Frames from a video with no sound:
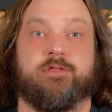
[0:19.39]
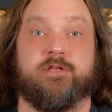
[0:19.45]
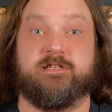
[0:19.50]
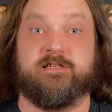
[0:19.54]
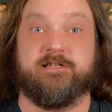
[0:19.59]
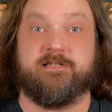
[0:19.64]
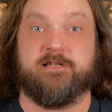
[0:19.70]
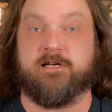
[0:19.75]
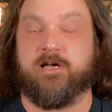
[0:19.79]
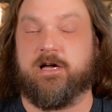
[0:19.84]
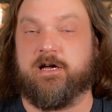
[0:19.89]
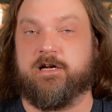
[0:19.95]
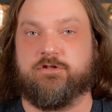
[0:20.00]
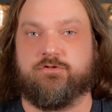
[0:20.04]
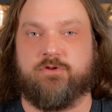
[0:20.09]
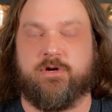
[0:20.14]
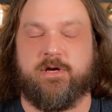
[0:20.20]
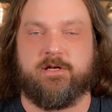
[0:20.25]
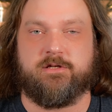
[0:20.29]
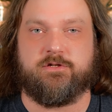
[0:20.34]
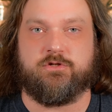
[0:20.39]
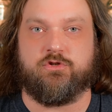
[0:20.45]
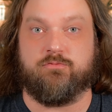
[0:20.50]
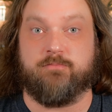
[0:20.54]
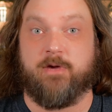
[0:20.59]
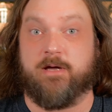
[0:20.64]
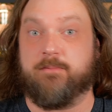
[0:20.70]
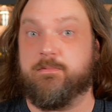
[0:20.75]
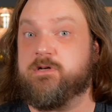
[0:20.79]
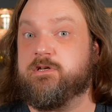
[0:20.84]
This is in contrast to
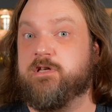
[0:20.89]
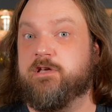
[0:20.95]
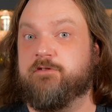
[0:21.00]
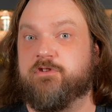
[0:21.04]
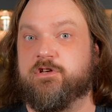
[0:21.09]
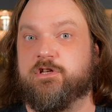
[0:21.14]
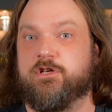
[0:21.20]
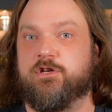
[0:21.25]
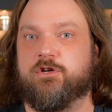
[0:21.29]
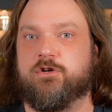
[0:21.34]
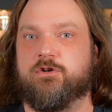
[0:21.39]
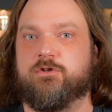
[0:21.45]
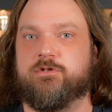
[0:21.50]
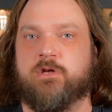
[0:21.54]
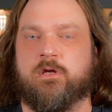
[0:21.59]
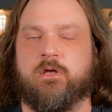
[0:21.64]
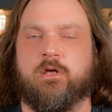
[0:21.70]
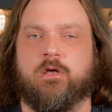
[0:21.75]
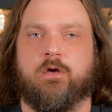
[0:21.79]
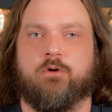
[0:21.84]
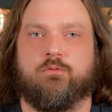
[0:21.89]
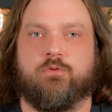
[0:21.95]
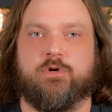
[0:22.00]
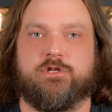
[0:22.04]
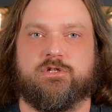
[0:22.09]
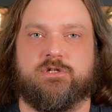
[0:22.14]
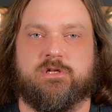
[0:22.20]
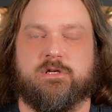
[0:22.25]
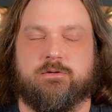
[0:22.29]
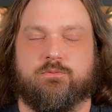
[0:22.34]
my Monday videos,
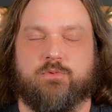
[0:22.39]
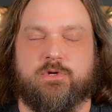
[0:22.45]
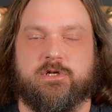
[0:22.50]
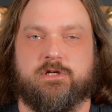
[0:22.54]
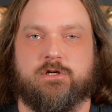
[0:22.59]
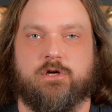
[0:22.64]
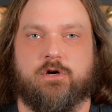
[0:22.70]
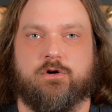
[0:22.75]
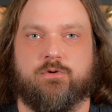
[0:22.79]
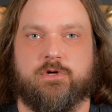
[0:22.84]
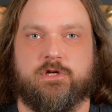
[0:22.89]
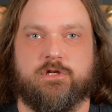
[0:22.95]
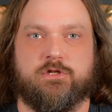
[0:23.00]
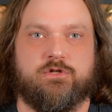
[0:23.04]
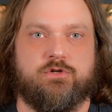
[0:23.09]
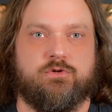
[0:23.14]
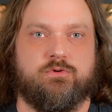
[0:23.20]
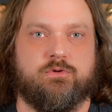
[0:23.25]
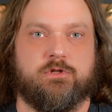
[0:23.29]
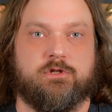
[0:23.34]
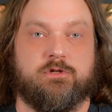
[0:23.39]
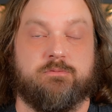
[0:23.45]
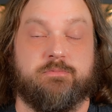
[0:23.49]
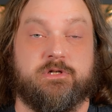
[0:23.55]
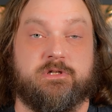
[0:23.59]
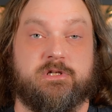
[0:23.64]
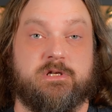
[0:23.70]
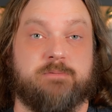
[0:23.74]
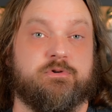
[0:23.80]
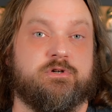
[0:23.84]
which we go into a little
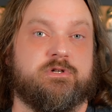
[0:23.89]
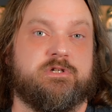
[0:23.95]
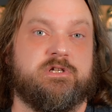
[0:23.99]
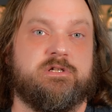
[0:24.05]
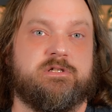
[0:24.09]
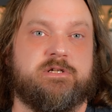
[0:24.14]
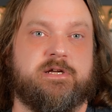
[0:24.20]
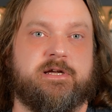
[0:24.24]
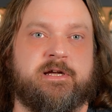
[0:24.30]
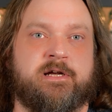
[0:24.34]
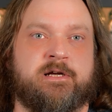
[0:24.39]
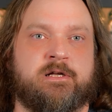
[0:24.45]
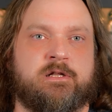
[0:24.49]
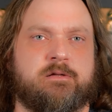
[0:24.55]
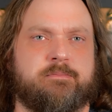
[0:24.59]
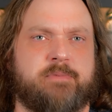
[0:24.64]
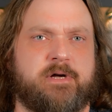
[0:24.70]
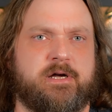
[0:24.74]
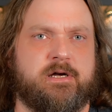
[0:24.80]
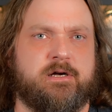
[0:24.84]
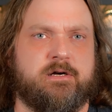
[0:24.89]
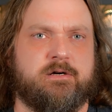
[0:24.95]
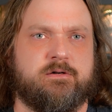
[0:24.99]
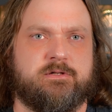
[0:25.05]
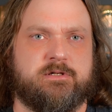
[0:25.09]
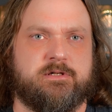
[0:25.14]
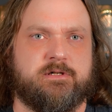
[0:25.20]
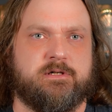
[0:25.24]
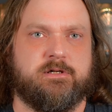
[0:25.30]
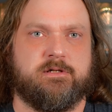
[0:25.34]
bit deeper detail
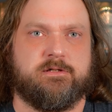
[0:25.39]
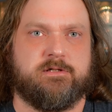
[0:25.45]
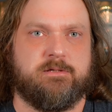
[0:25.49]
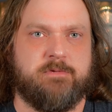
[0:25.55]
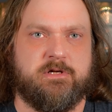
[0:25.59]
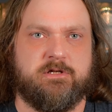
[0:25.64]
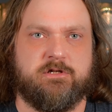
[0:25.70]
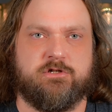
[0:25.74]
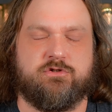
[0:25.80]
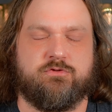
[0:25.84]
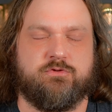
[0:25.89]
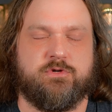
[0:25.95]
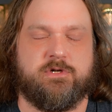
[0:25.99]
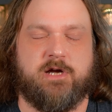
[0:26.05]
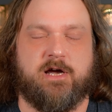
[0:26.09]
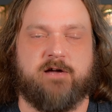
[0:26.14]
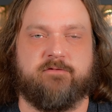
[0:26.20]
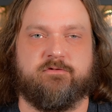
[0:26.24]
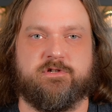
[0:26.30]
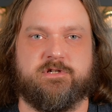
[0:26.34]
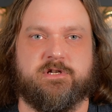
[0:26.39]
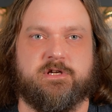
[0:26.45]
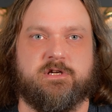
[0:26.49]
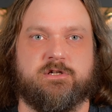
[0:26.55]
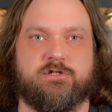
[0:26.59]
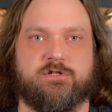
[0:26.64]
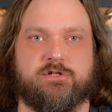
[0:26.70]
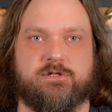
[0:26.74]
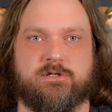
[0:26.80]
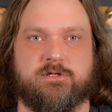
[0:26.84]
about some industry
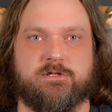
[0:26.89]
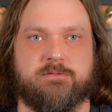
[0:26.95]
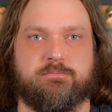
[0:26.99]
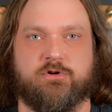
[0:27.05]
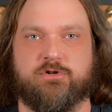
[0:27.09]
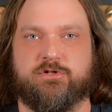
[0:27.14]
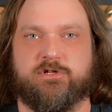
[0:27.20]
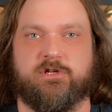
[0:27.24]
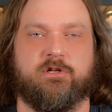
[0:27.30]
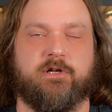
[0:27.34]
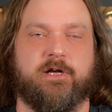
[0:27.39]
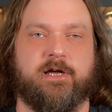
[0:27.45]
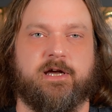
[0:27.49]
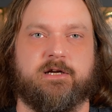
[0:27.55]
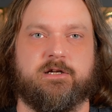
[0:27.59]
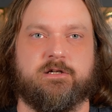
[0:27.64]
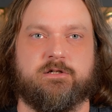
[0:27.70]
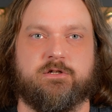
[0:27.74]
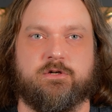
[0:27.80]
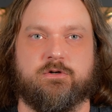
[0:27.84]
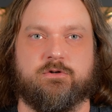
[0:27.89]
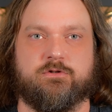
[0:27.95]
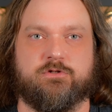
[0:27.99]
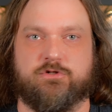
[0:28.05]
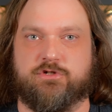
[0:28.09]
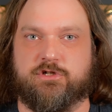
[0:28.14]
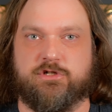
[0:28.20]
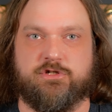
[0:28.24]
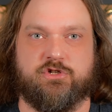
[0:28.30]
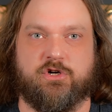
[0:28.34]
conversations, personal
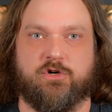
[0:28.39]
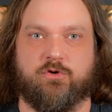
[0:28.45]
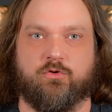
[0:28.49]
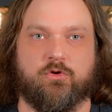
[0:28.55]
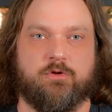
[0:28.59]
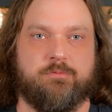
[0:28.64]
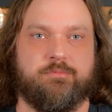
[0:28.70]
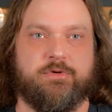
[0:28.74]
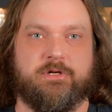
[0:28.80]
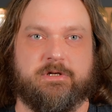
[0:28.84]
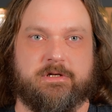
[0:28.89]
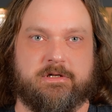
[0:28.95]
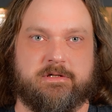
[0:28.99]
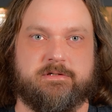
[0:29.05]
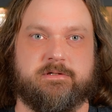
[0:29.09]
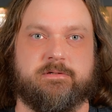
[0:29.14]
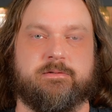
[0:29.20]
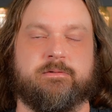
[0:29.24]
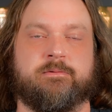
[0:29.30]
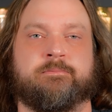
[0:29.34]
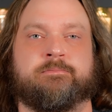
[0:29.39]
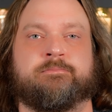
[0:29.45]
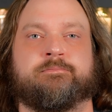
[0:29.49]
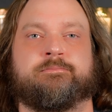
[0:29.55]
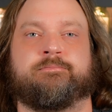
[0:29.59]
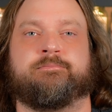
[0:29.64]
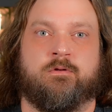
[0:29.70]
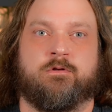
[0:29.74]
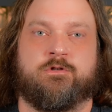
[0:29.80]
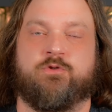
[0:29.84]
anecdotes, or just general opinions.
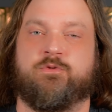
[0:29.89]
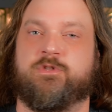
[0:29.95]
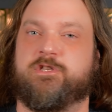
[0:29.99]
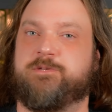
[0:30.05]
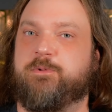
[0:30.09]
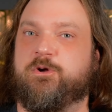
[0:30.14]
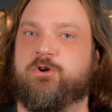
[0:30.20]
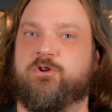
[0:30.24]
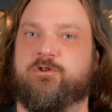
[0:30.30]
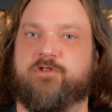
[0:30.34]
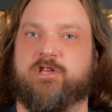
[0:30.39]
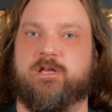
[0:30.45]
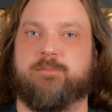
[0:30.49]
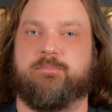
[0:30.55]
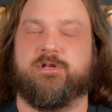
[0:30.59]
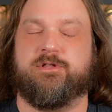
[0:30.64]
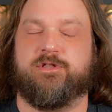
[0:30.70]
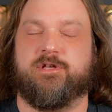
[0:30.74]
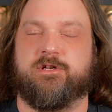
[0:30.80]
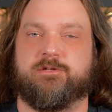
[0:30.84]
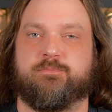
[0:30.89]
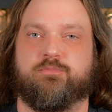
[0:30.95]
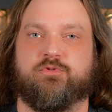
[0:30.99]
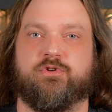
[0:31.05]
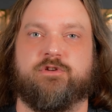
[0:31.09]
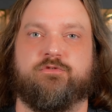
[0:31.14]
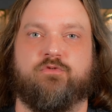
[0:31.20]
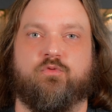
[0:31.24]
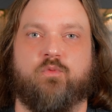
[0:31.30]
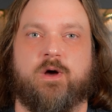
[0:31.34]
So in the spirit of keeping things
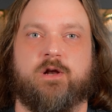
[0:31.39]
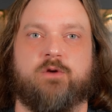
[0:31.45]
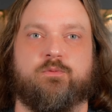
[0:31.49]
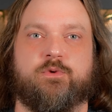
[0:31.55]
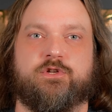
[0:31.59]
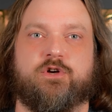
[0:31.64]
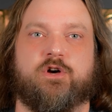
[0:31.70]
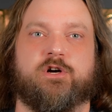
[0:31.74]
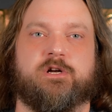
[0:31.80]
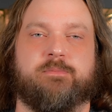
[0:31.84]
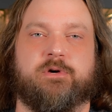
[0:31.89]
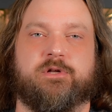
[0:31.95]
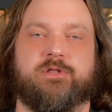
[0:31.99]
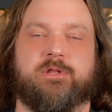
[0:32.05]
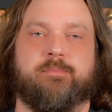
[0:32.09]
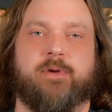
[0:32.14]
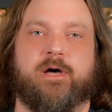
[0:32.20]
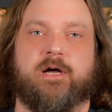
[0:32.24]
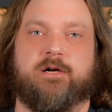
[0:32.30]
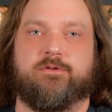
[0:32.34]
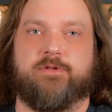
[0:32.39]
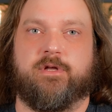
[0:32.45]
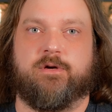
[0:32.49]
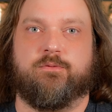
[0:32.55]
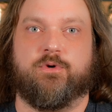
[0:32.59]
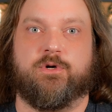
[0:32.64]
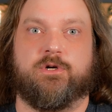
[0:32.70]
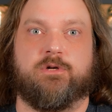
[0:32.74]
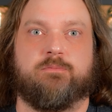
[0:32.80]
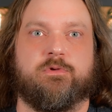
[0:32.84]
brief, why don't we talk about the bottle
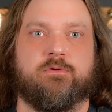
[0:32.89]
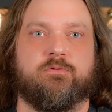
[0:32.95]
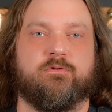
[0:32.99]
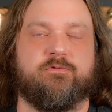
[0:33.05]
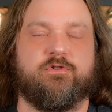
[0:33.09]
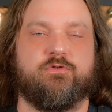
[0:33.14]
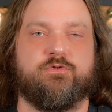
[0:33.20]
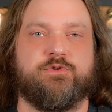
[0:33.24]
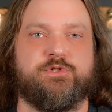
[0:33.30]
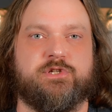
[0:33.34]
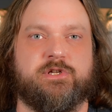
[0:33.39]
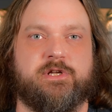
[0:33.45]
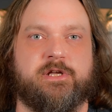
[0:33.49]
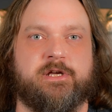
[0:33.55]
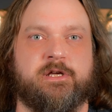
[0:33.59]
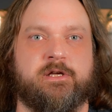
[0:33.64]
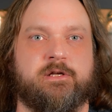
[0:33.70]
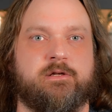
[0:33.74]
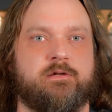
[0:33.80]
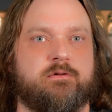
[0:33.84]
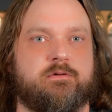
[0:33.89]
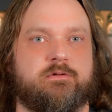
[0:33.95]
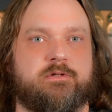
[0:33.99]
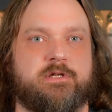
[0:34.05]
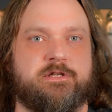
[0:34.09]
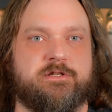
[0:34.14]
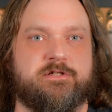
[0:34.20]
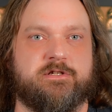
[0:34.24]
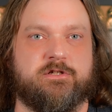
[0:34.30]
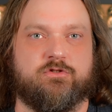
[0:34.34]
that we're going to be reviewing today,
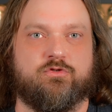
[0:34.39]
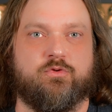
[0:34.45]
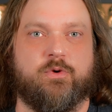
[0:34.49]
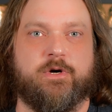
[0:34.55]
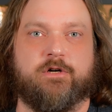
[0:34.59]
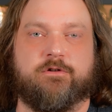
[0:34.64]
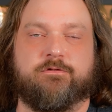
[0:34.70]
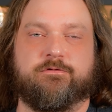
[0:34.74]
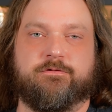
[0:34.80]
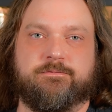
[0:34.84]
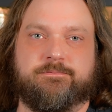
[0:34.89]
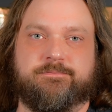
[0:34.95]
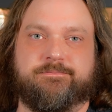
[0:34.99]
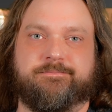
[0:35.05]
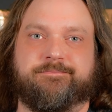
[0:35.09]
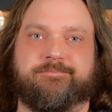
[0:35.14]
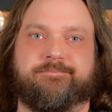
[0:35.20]
Deanston 12.